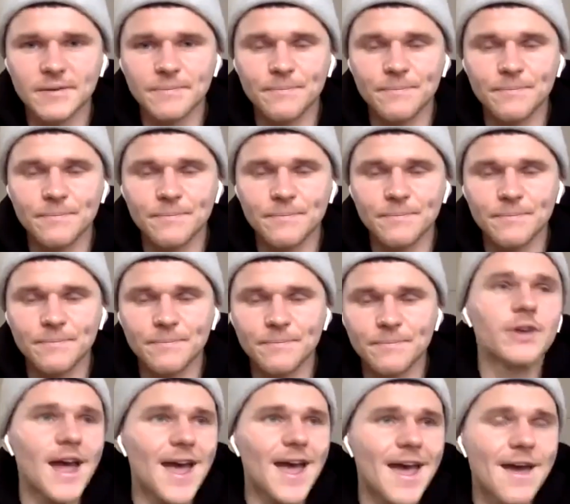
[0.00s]
then
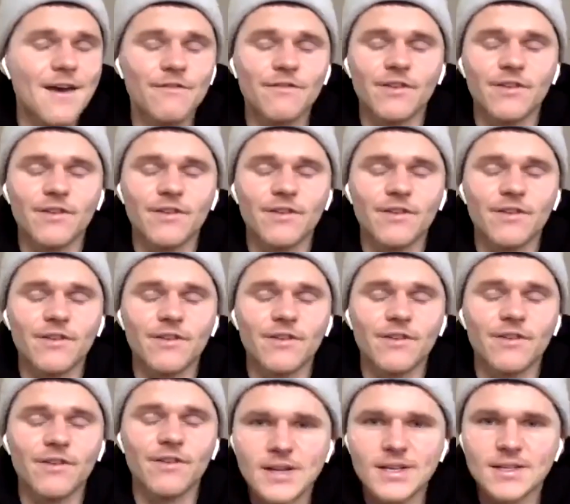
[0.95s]
you won't ever
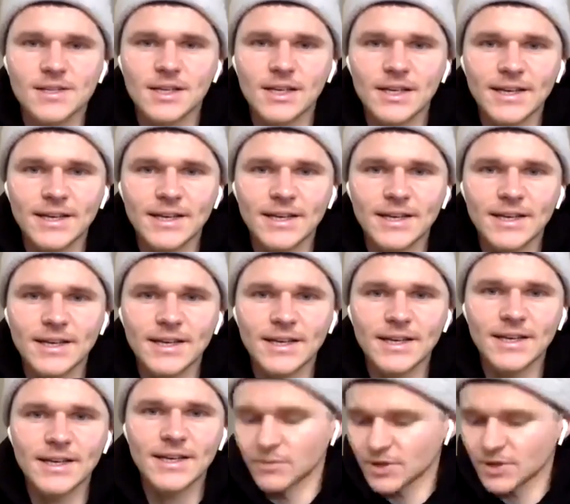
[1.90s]
have clients that leave.